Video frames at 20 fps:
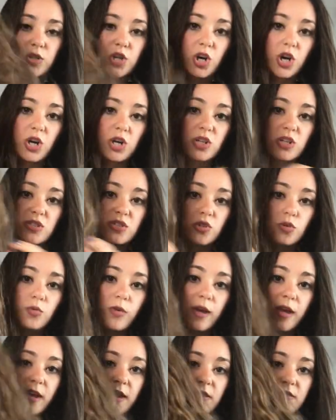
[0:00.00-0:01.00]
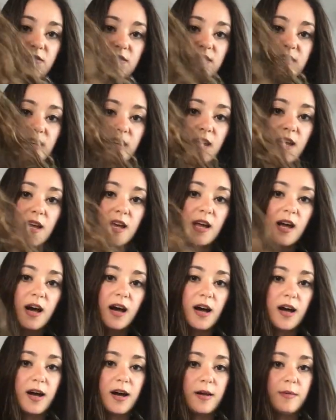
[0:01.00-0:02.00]
curls or waves,
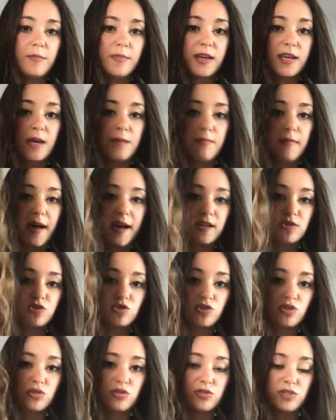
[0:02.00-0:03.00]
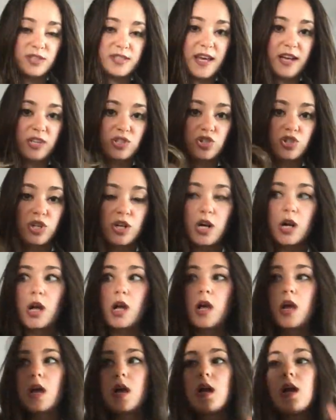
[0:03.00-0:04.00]
it can match the texture.
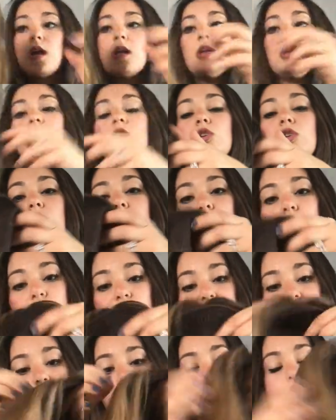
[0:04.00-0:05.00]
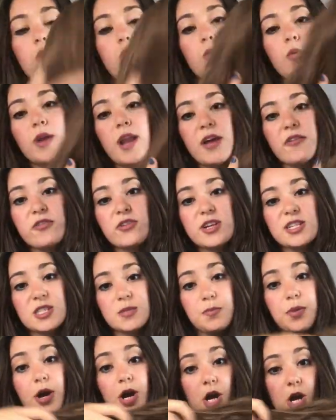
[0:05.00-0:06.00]
So whenever
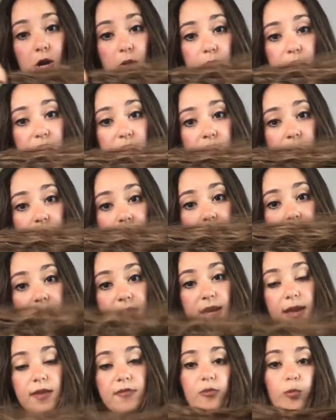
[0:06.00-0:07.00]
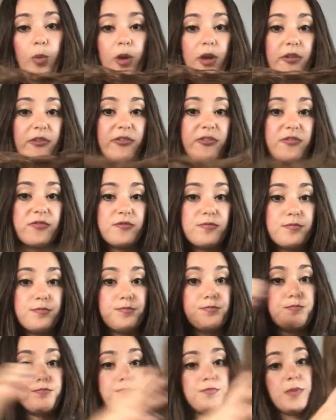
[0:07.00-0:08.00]
it's permed, it will
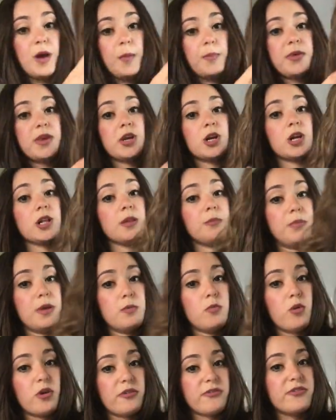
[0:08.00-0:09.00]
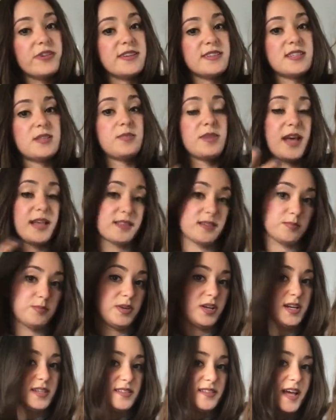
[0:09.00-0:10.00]
appear a bit more frizzy,
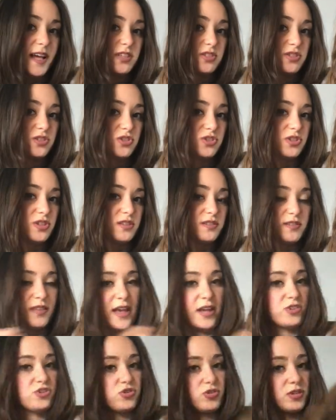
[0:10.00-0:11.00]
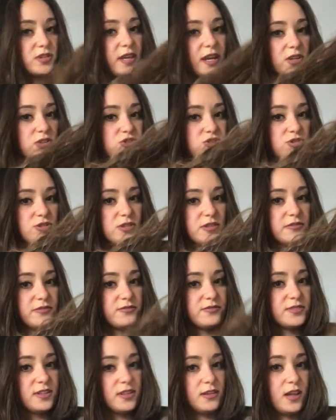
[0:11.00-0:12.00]
because that's just the natural texture
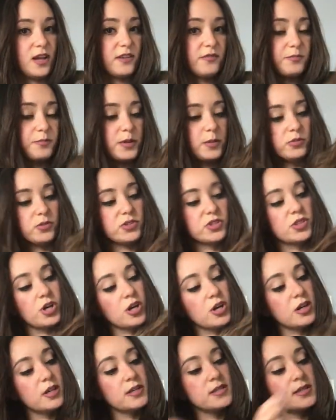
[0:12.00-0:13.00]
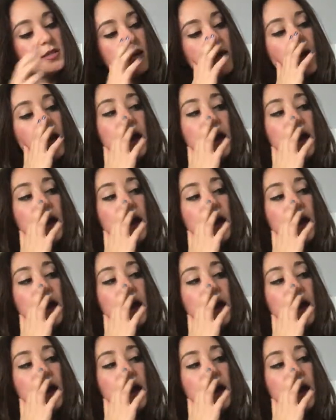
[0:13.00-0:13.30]
of a lot of people's curls.